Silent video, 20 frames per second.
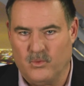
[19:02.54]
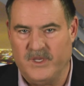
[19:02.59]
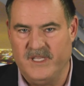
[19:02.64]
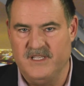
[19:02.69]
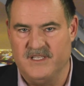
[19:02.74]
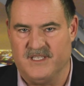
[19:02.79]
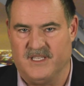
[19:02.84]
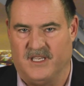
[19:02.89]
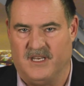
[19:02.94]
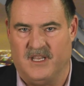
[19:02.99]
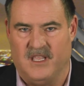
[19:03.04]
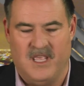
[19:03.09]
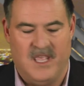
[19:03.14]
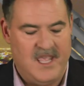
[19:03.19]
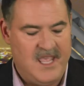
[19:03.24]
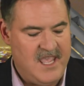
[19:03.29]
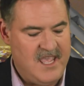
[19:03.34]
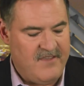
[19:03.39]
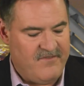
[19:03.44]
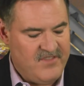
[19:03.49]
reason.
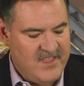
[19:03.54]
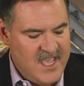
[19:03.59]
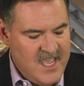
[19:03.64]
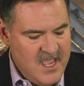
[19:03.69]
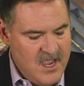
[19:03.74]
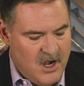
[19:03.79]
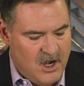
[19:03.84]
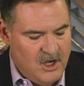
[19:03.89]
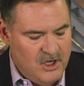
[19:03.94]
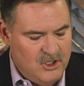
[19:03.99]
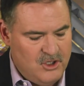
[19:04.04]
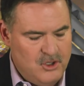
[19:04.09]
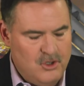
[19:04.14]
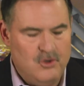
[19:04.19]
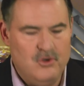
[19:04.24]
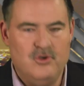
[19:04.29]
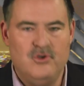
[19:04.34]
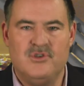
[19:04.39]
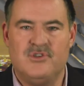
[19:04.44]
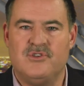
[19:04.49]
If they are
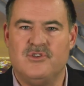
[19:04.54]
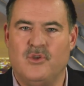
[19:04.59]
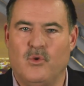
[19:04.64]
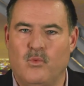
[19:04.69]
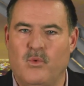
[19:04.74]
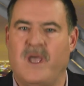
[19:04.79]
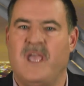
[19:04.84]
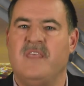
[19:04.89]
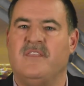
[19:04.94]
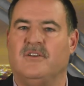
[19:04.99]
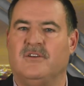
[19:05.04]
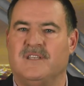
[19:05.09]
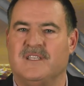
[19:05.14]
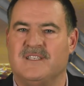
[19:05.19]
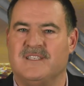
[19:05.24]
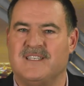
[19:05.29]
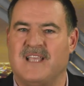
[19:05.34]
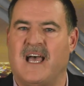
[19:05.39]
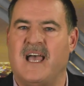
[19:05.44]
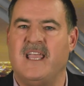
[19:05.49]
used the way they're
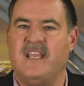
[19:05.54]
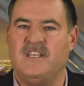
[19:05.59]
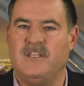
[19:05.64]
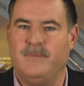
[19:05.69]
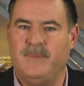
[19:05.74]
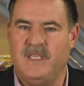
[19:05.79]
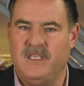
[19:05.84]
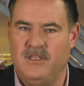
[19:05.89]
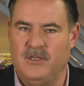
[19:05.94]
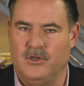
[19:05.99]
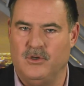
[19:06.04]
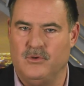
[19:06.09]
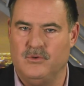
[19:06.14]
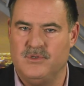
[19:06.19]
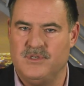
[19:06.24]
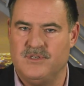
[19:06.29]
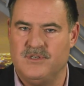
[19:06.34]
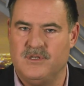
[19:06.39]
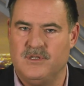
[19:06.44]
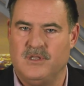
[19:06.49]
designed to be
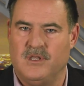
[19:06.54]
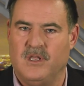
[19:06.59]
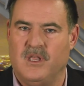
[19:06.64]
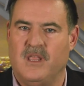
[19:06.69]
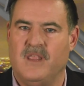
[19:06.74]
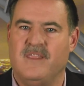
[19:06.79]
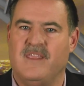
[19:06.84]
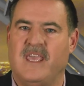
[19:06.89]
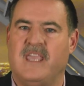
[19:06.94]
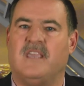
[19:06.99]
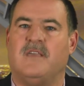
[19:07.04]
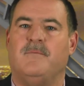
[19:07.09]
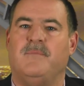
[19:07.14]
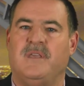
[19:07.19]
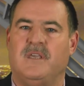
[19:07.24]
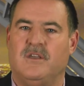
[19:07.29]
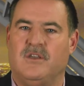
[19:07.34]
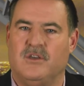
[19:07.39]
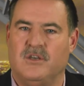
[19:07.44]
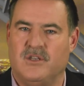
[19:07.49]
used, they can
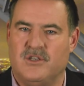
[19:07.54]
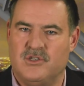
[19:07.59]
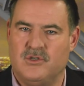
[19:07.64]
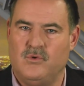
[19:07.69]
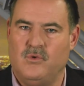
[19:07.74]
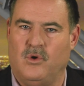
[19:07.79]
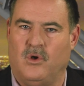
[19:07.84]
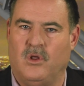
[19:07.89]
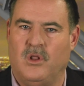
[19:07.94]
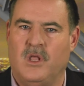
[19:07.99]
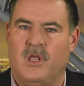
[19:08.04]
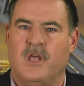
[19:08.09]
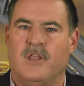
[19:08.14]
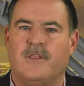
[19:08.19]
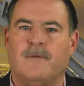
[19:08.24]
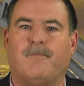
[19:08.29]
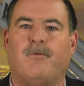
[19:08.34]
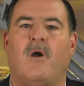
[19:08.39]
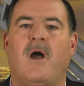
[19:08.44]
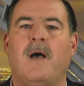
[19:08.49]
be a good tool.
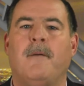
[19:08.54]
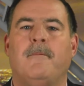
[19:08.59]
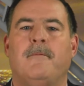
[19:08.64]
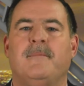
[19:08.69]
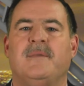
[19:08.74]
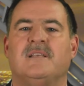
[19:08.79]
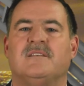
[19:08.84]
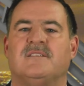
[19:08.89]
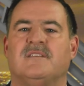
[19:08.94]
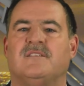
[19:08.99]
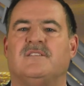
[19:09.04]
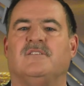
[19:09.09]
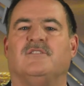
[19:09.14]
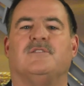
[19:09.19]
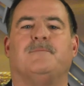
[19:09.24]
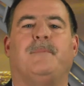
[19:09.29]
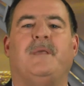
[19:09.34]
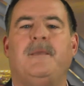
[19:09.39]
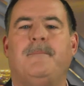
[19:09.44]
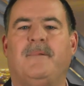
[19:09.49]
The problem is that
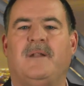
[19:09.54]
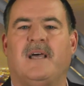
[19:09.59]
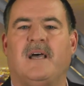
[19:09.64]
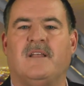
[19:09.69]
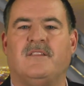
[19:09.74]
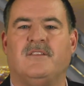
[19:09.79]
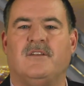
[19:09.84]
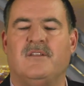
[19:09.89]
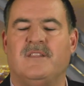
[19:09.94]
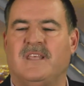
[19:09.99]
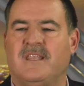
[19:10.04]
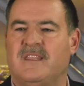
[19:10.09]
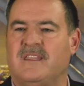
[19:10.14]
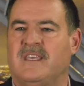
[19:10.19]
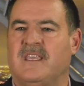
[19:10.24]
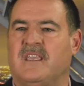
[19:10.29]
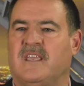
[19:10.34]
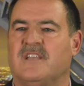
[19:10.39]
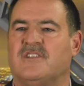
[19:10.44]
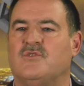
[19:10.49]
there's people out there that
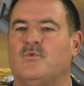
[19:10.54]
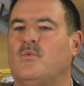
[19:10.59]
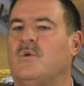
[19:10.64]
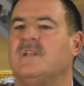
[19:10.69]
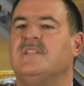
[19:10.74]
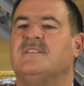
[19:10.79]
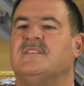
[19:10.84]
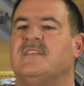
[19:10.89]
think it's one